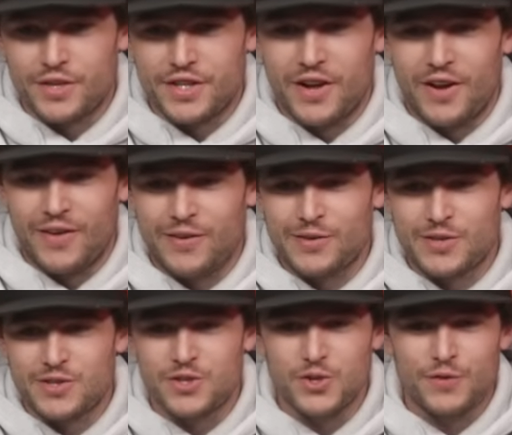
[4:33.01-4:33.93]
you know,
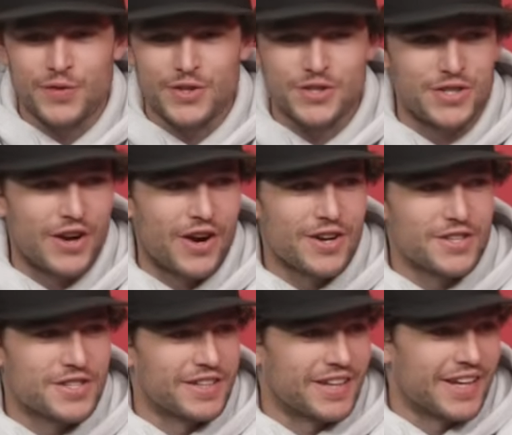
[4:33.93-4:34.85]
you shoot for the
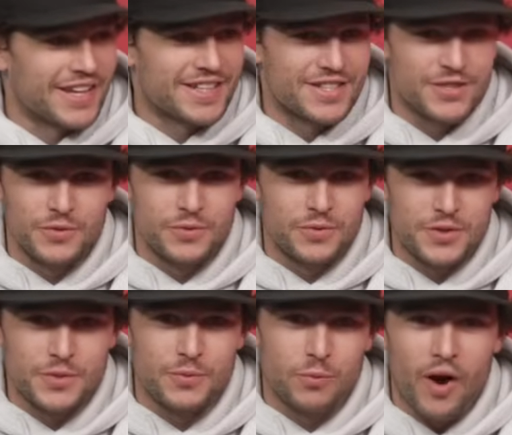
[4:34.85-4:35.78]
stars, and like you,
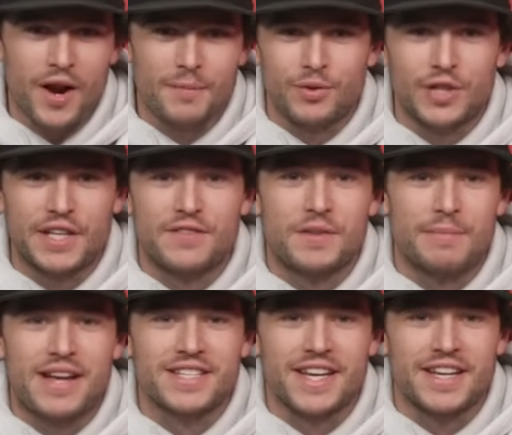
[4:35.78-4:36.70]
you want to believe the
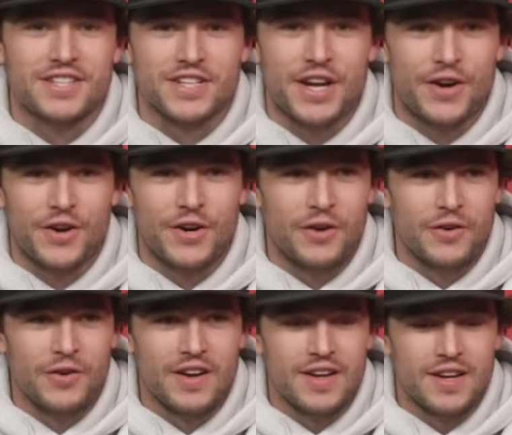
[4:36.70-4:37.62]
best case
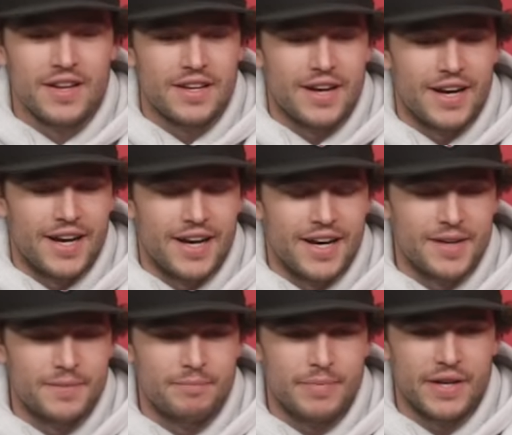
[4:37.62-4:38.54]
scenario.
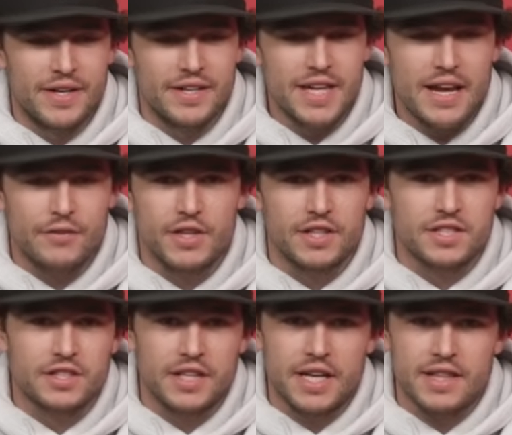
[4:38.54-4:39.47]
Um, but yeah,
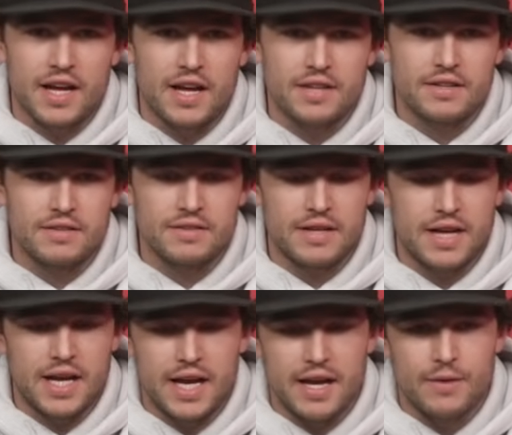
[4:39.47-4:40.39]
realistically, I thought uh,
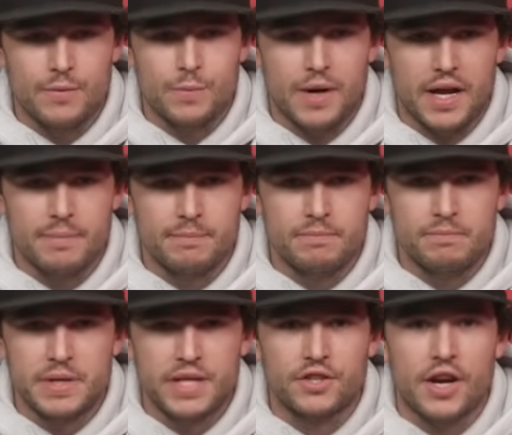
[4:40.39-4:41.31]
I would probably
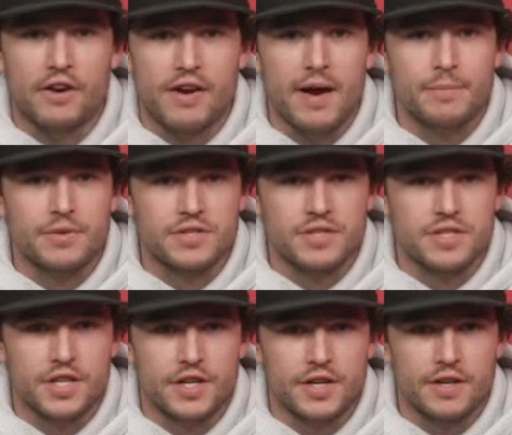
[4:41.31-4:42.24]
be in Grand Rapids
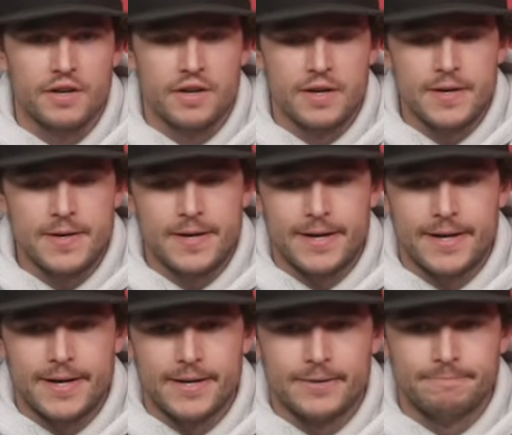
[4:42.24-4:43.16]
this year,
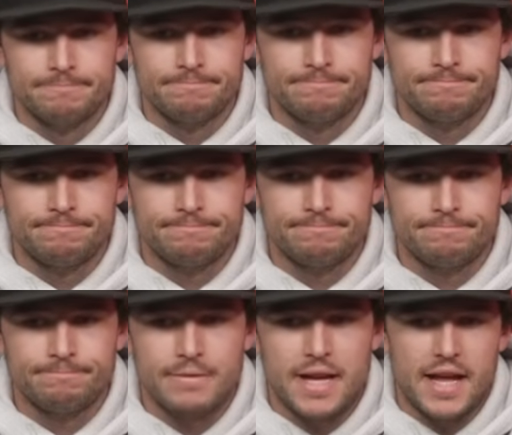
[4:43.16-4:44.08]
um,
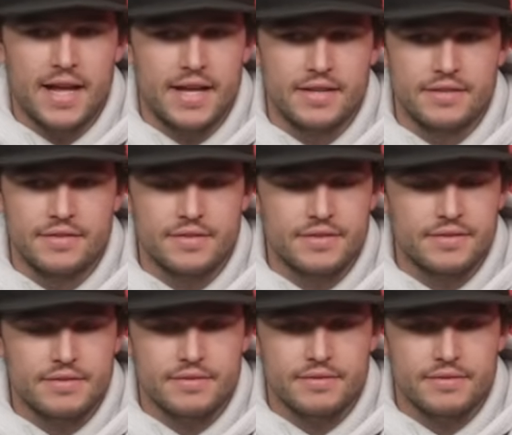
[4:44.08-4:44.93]
and